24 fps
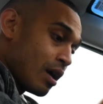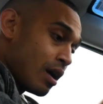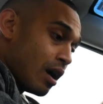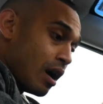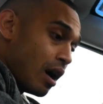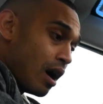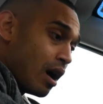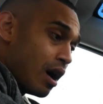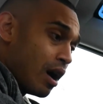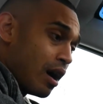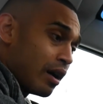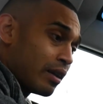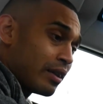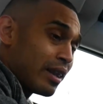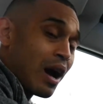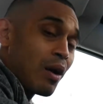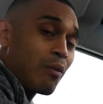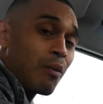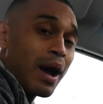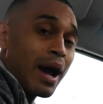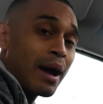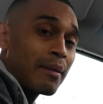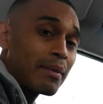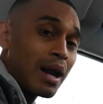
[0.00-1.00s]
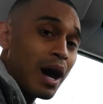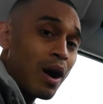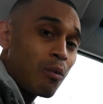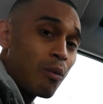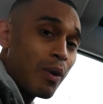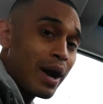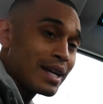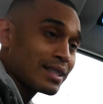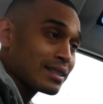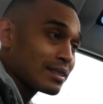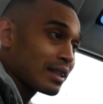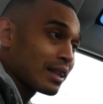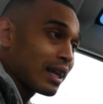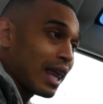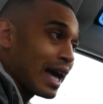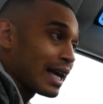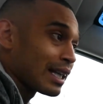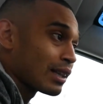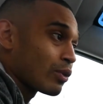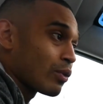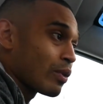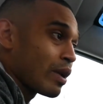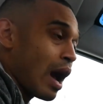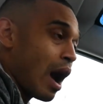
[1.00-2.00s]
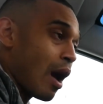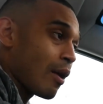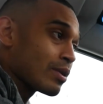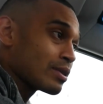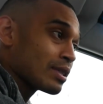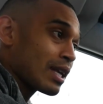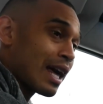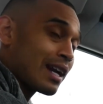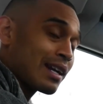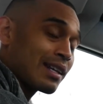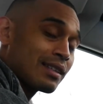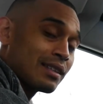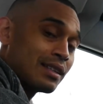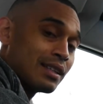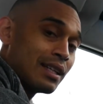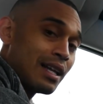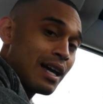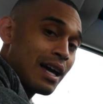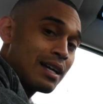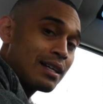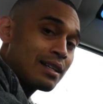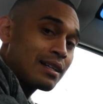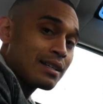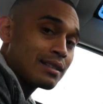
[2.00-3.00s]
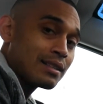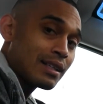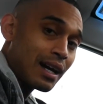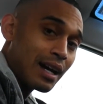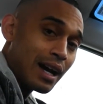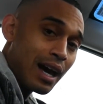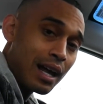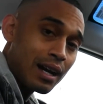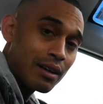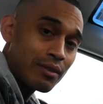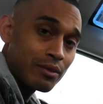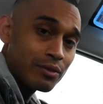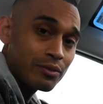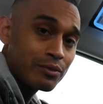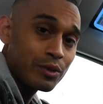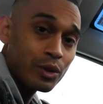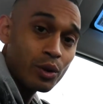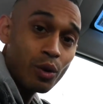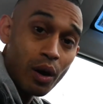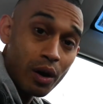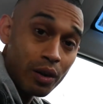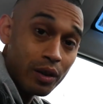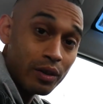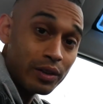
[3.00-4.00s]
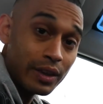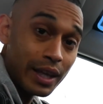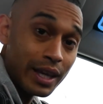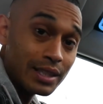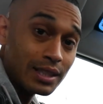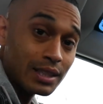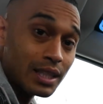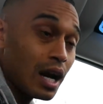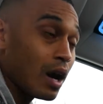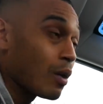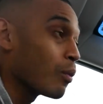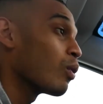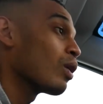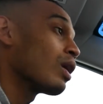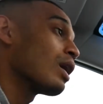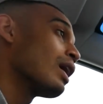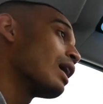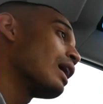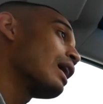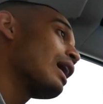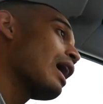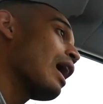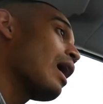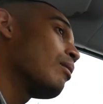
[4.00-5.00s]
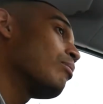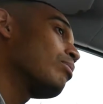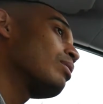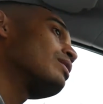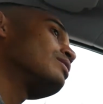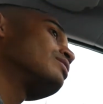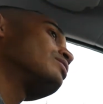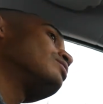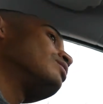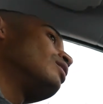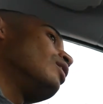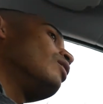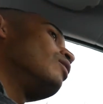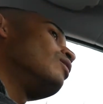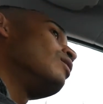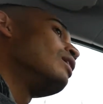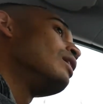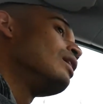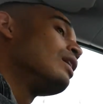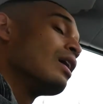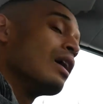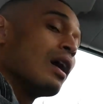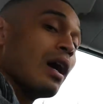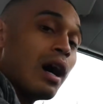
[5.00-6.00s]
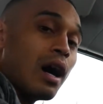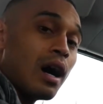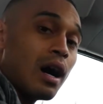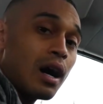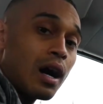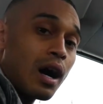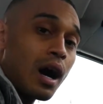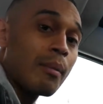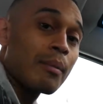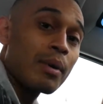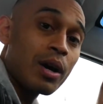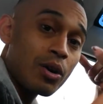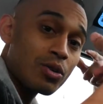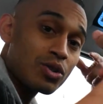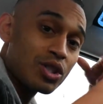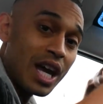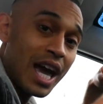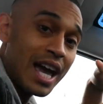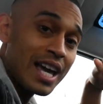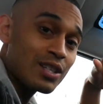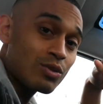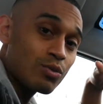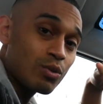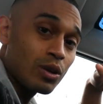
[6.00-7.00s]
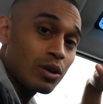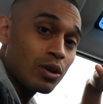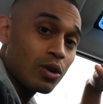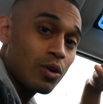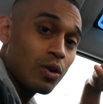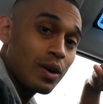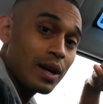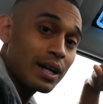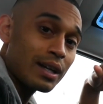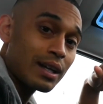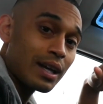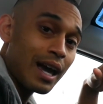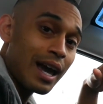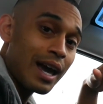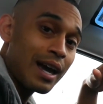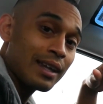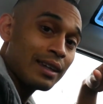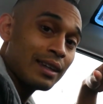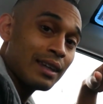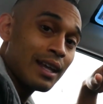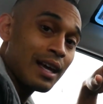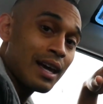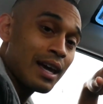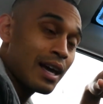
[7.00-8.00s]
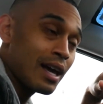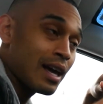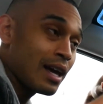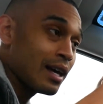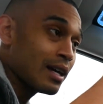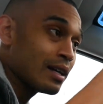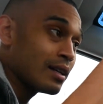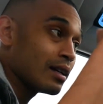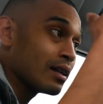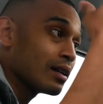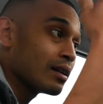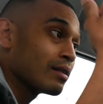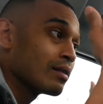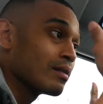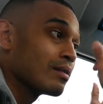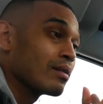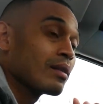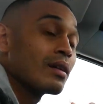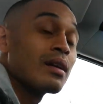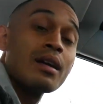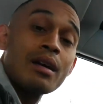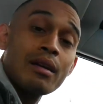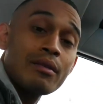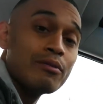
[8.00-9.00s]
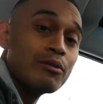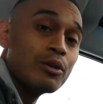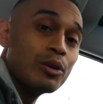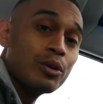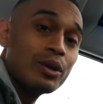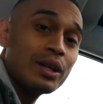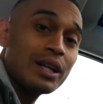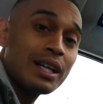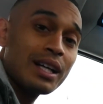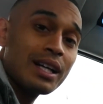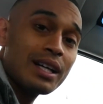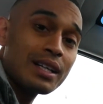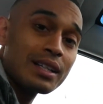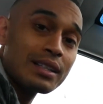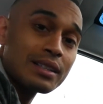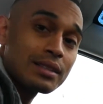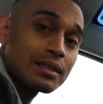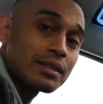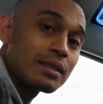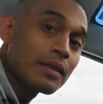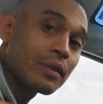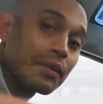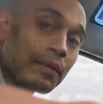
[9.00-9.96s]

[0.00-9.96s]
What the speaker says: That way I'm not wasting like 3 hours out of the day, because I got a few other things that I want to accomplish. So I'm gonna go change real quick, and then food it is.